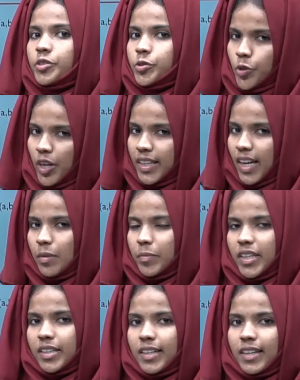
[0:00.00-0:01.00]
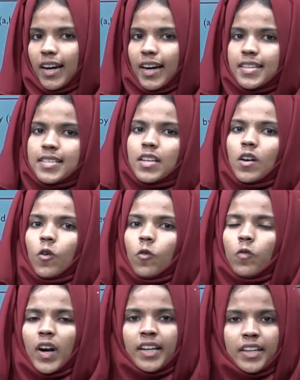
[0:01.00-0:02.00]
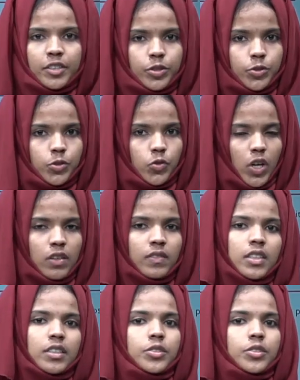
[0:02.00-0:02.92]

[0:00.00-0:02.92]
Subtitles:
12 can be written as 1 into 12,